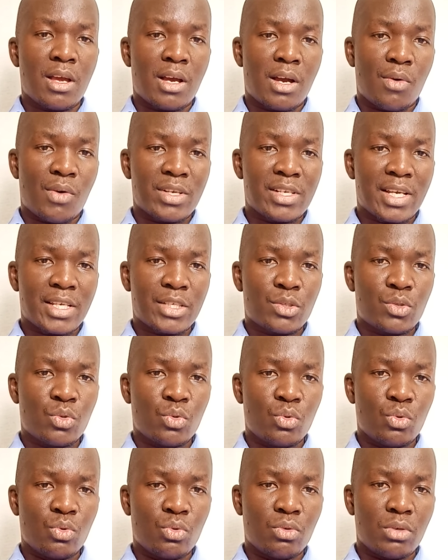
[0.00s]
I want us
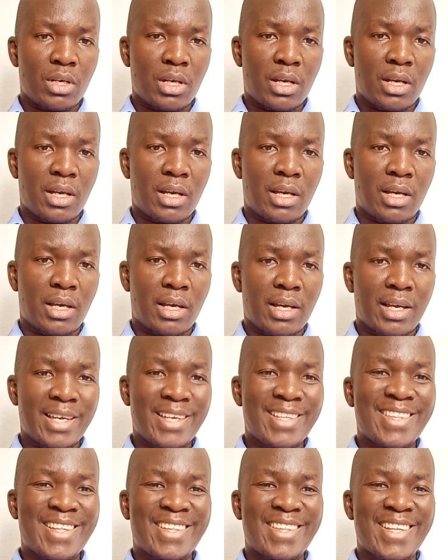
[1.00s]
to,
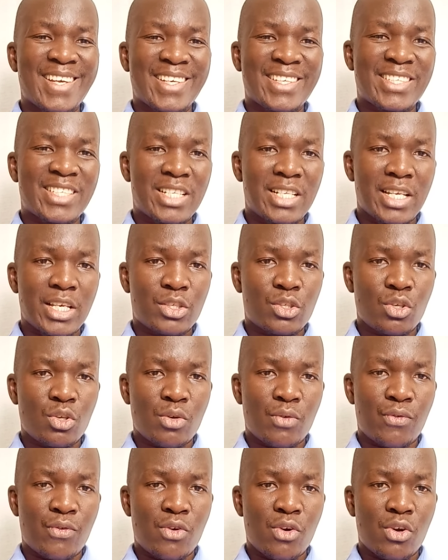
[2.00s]
in the next lesson,
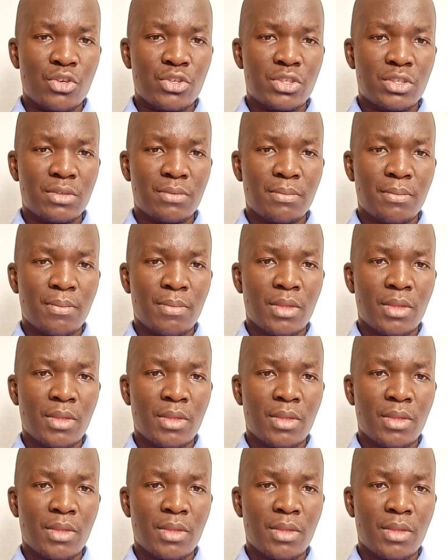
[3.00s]
of course,